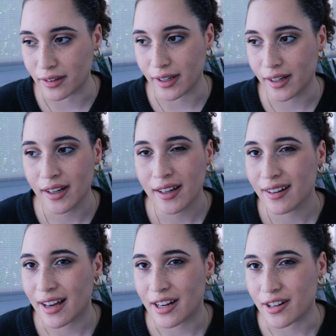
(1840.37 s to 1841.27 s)
or
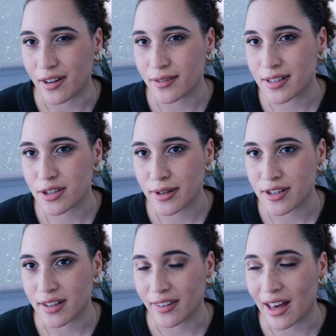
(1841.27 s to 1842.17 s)
I don't know,
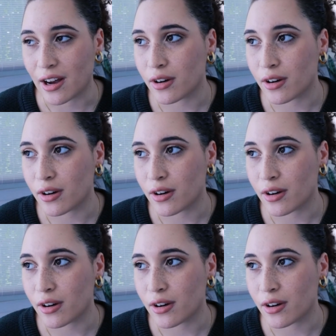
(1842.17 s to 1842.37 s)
situations like that.